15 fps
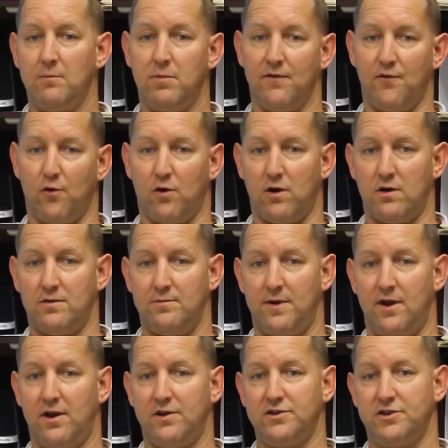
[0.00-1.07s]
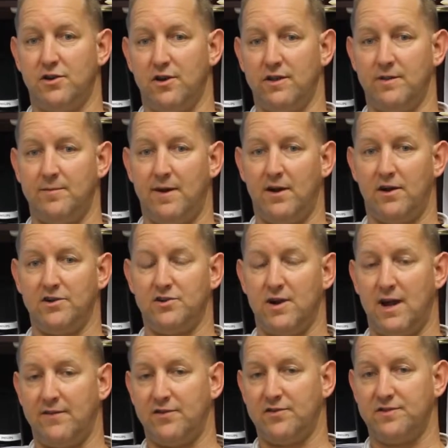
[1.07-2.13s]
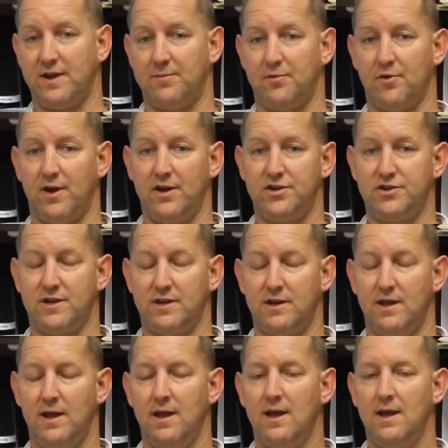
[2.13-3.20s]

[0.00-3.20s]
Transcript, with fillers: before marriage, during the marriage, or after separation.